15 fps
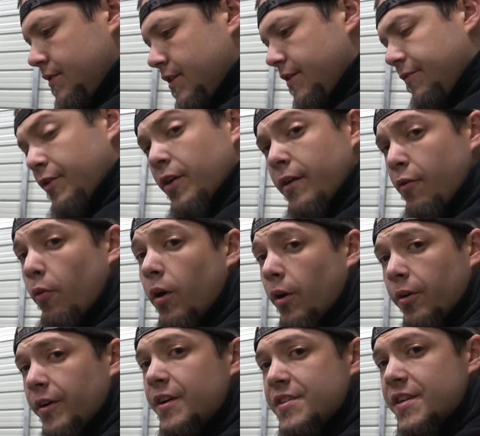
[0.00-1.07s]
If you don't have a
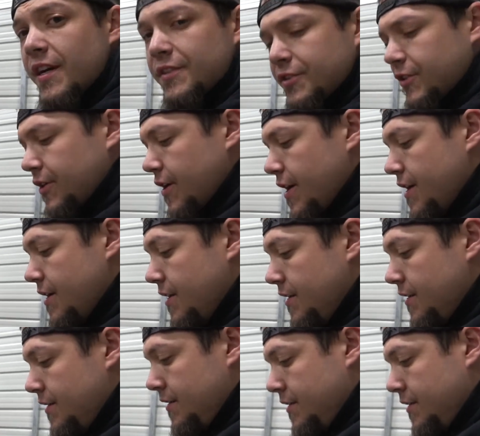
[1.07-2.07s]
welder, easy outs are great.